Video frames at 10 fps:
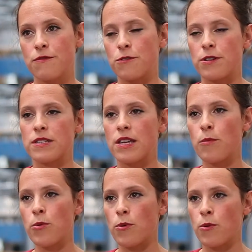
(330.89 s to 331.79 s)
for
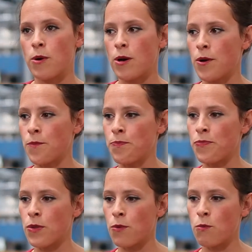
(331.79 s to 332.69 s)
example,
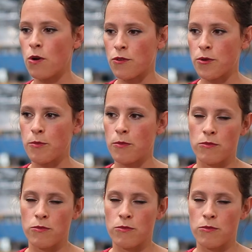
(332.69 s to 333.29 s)
the